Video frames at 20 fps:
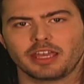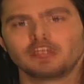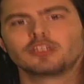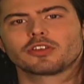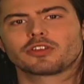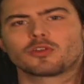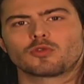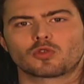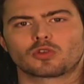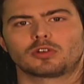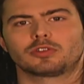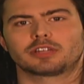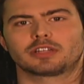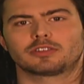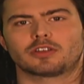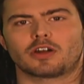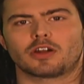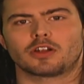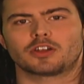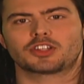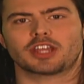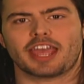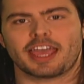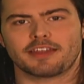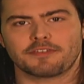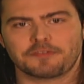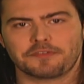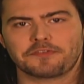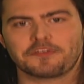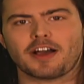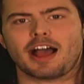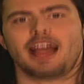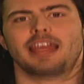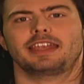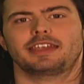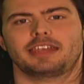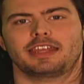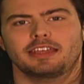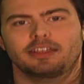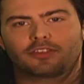into the world at large and
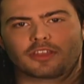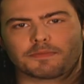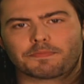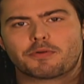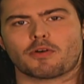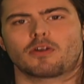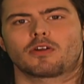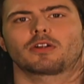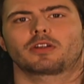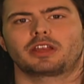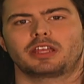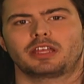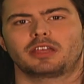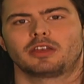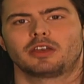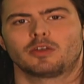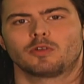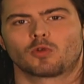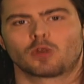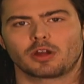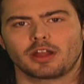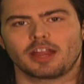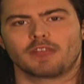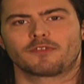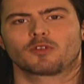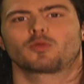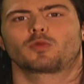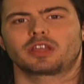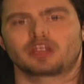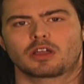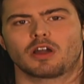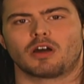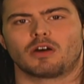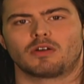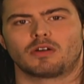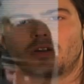finding the party wherever we go.